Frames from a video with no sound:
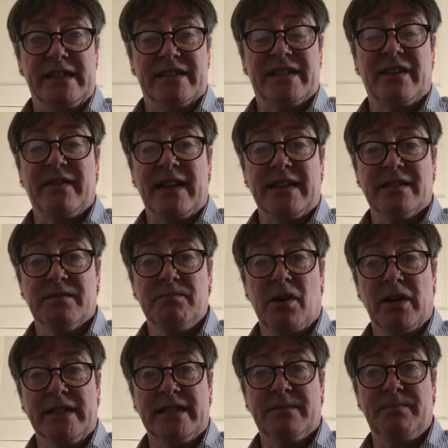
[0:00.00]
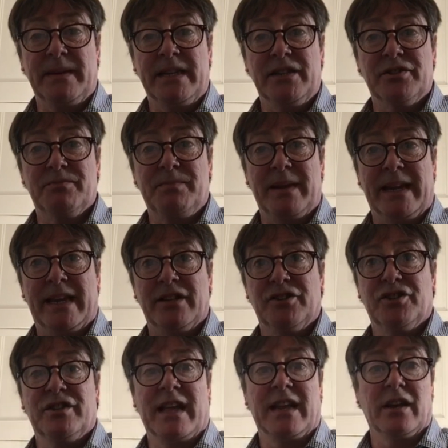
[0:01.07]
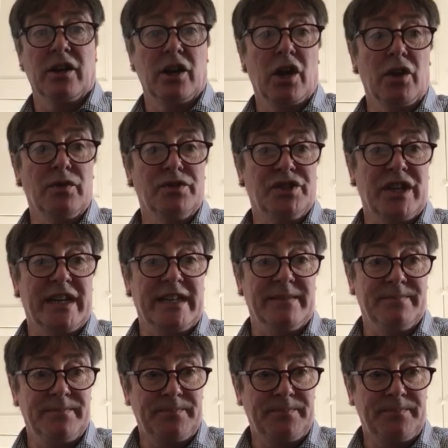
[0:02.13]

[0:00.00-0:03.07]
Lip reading: So that's my speech pitch, that low G.